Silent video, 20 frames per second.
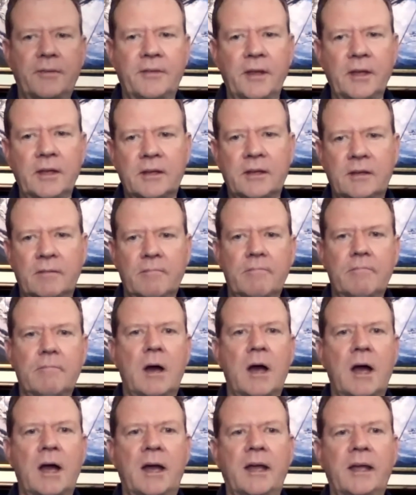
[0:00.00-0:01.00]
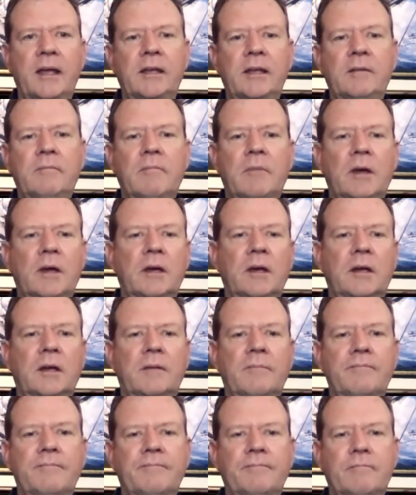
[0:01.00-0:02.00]
think my
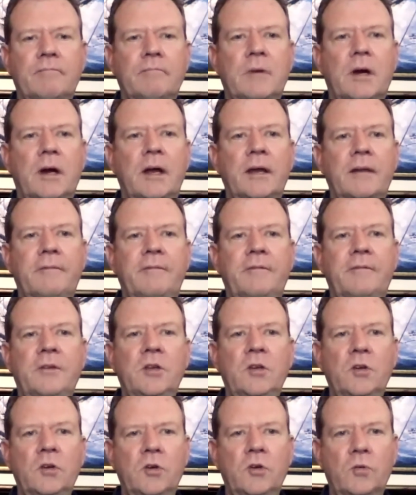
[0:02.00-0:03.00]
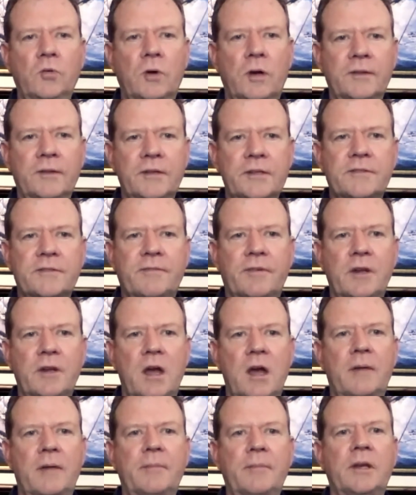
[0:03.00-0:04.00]
view on this
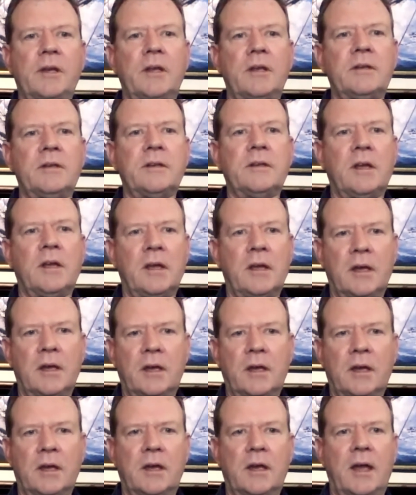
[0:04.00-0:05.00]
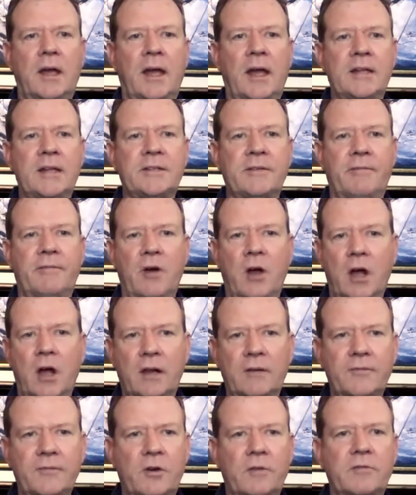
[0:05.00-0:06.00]
phenomenon has
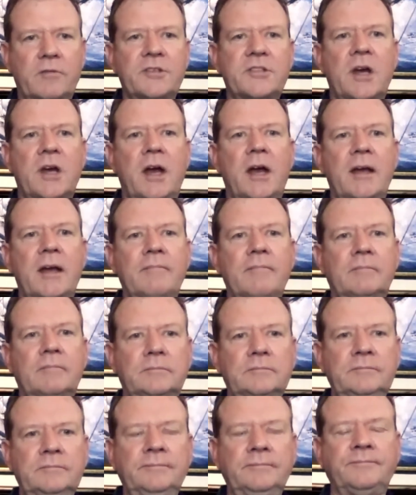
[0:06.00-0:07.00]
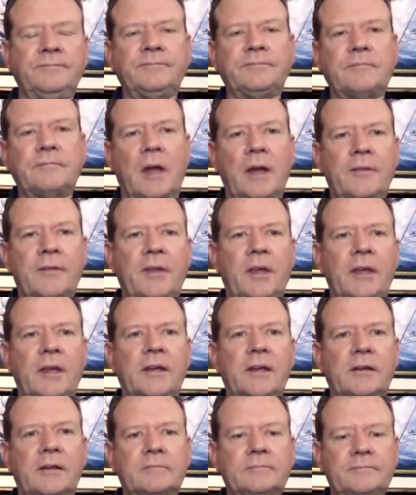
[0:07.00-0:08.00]
evolved over time. I
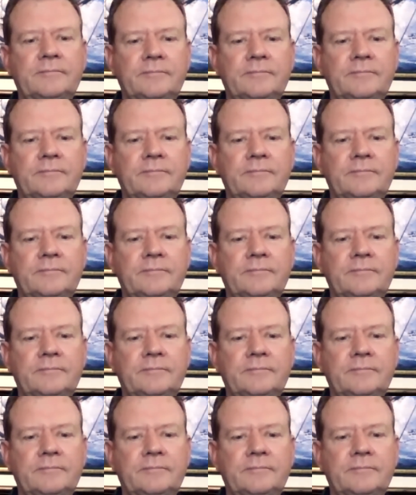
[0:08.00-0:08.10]
think